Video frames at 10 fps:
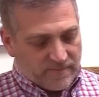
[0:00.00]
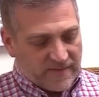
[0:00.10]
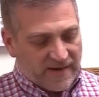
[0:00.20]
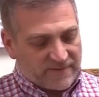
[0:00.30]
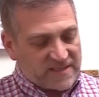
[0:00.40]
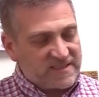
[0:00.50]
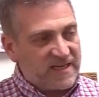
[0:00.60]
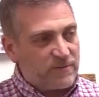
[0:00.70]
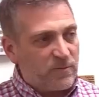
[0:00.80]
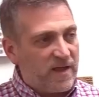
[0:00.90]
They'd have to
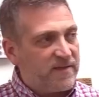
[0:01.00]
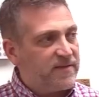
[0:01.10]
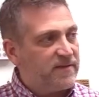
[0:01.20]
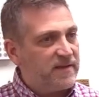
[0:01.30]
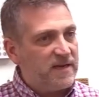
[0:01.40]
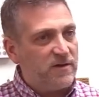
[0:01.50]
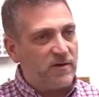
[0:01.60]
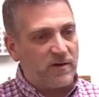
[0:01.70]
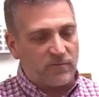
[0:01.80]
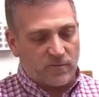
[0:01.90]
sit with
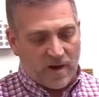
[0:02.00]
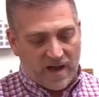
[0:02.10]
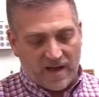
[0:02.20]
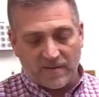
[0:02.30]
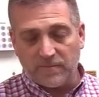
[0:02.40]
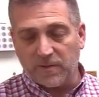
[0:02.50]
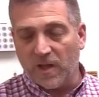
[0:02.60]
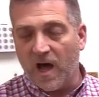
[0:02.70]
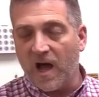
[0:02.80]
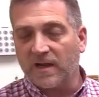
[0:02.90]
either a raw
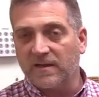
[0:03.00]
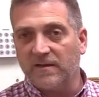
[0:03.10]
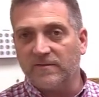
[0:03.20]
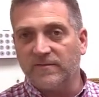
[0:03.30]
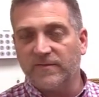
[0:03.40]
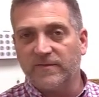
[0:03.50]
block of